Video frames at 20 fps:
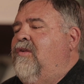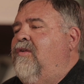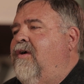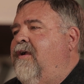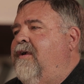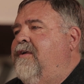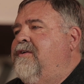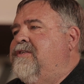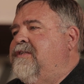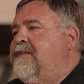a
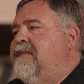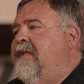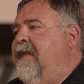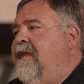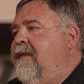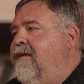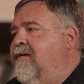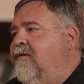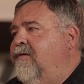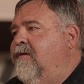large
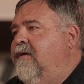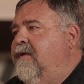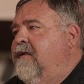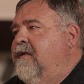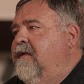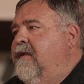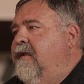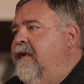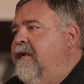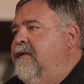scale.
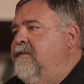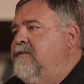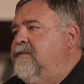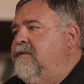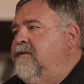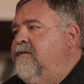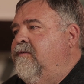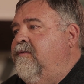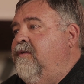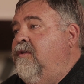And
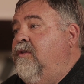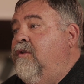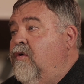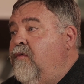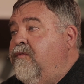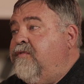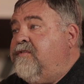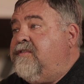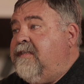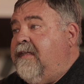so
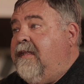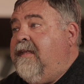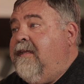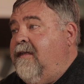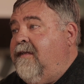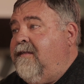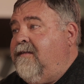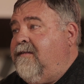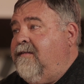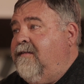you've seen
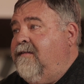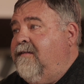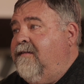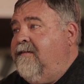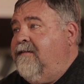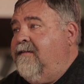it.